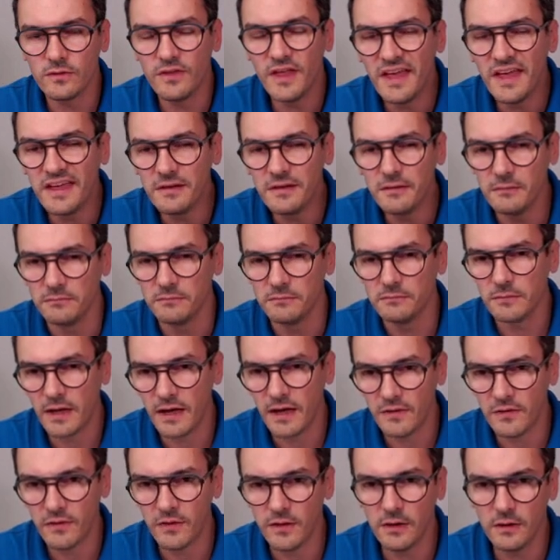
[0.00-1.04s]
then
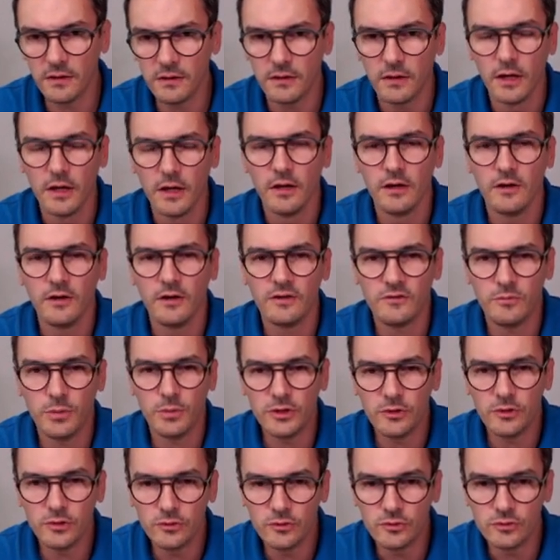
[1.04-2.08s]
I think it's
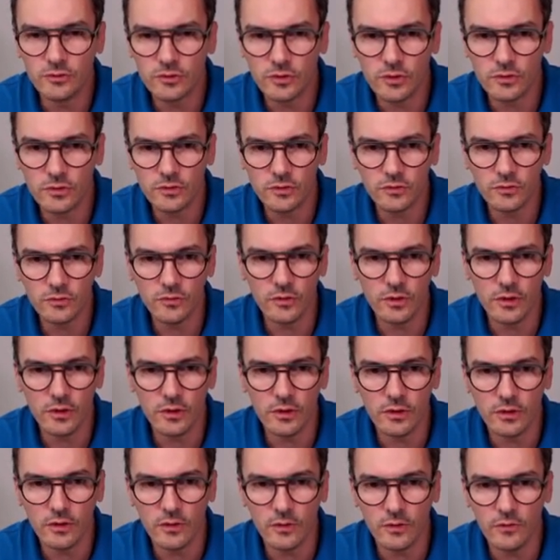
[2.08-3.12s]
better to talk to
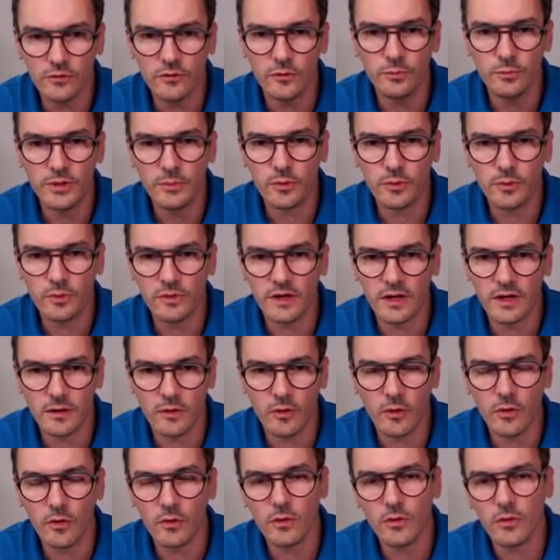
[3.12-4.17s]
other people that
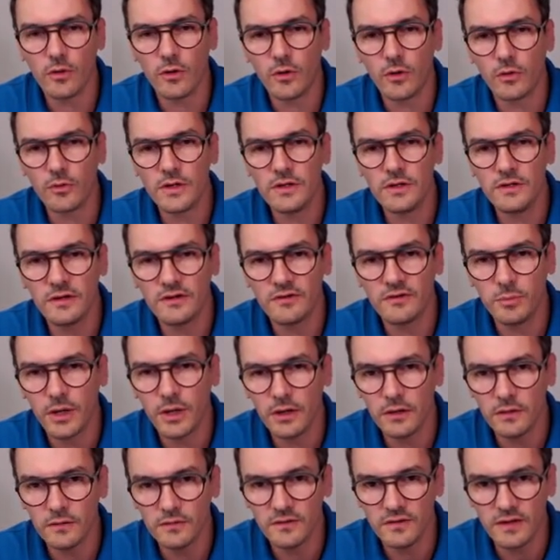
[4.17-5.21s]
already
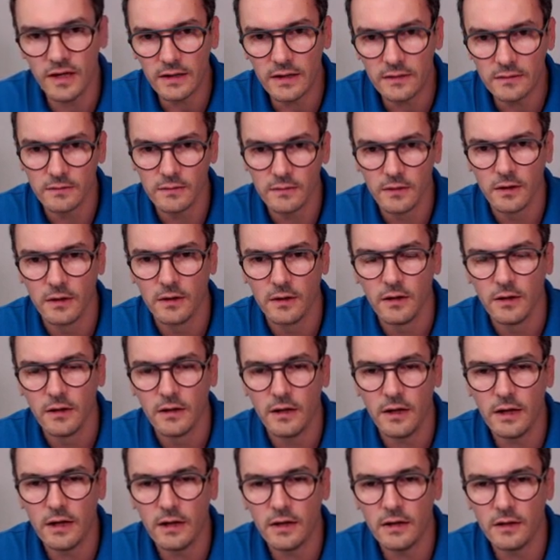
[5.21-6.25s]
experience that.
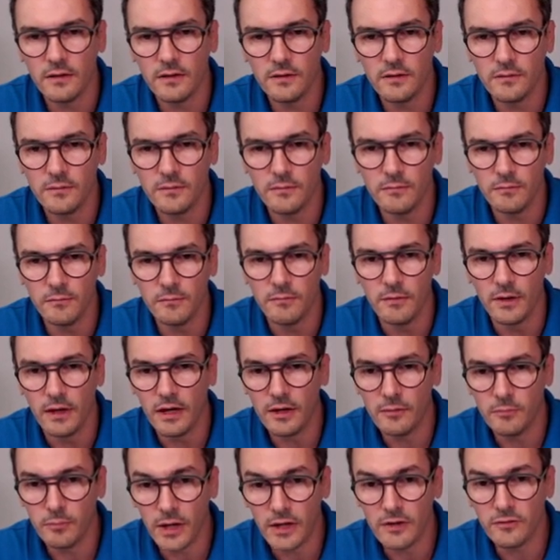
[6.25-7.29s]
And
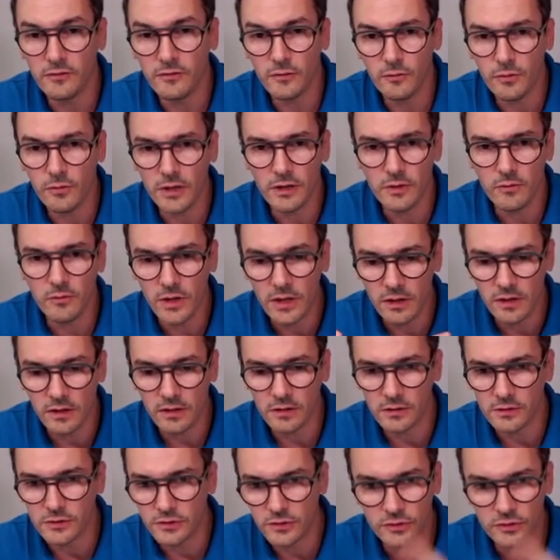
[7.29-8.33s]
by the way, we're
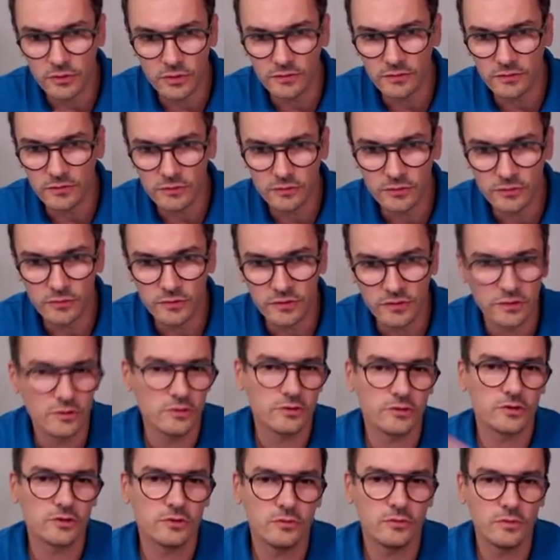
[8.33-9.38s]
here to answer to
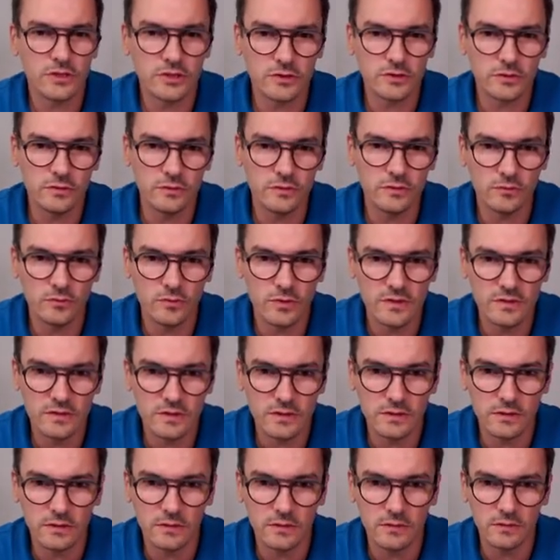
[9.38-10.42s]
such questions
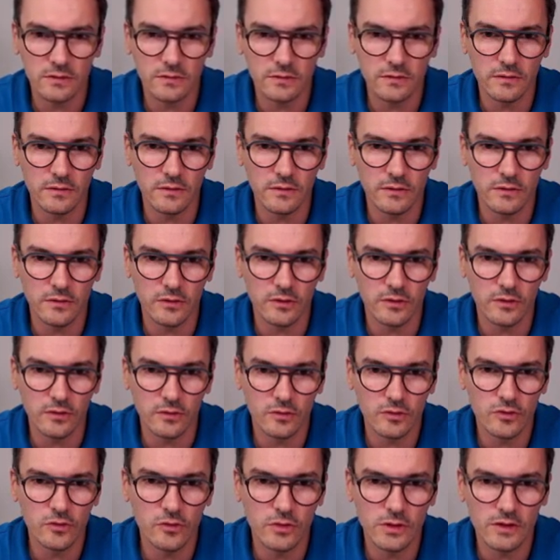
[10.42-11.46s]
within the
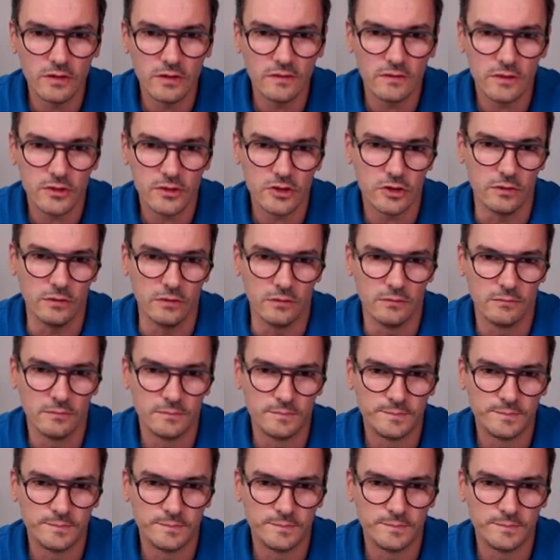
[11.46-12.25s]
Q&A session.